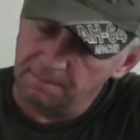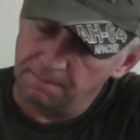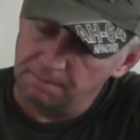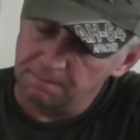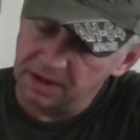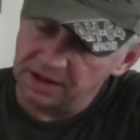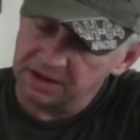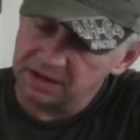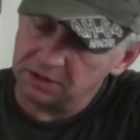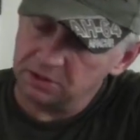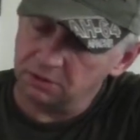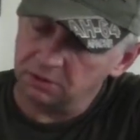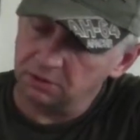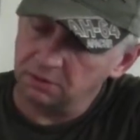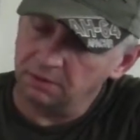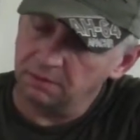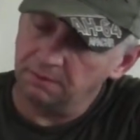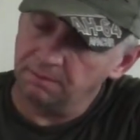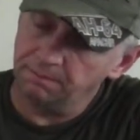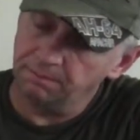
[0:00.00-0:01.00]
medical
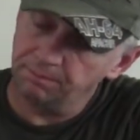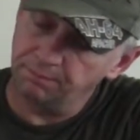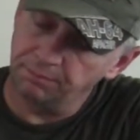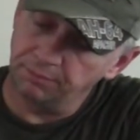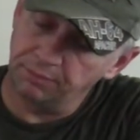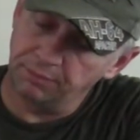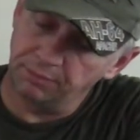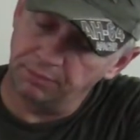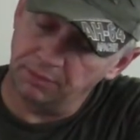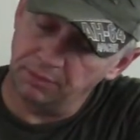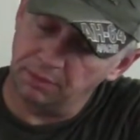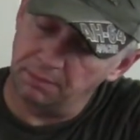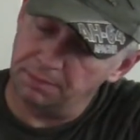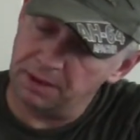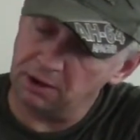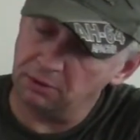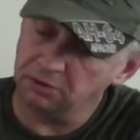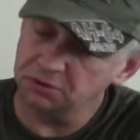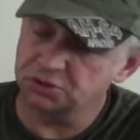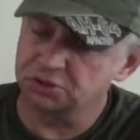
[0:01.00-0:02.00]

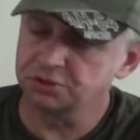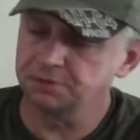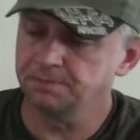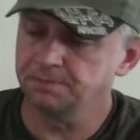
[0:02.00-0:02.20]
pouch,